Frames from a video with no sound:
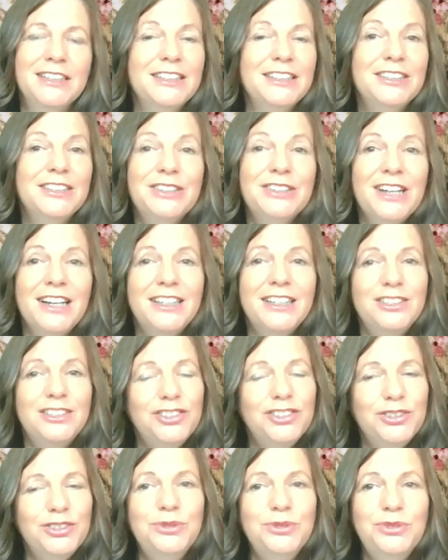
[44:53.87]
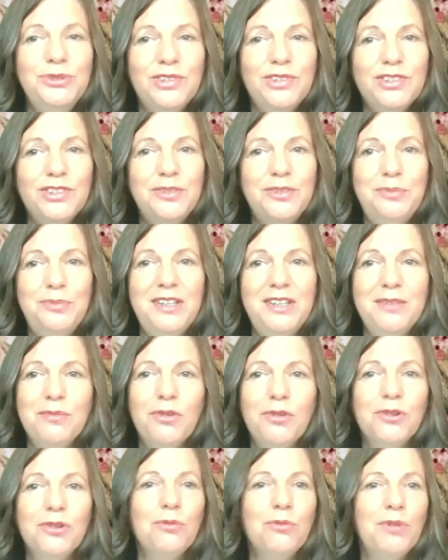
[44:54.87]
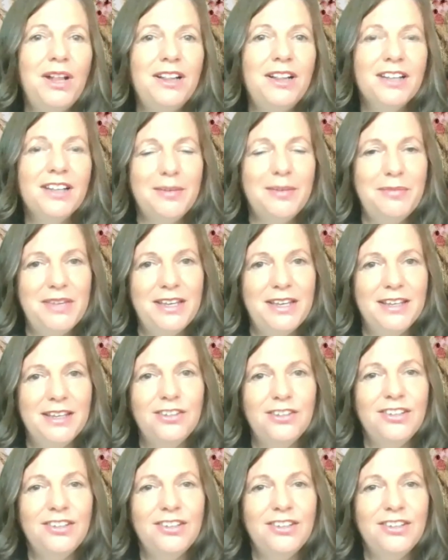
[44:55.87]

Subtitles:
could I choose to be more welcoming?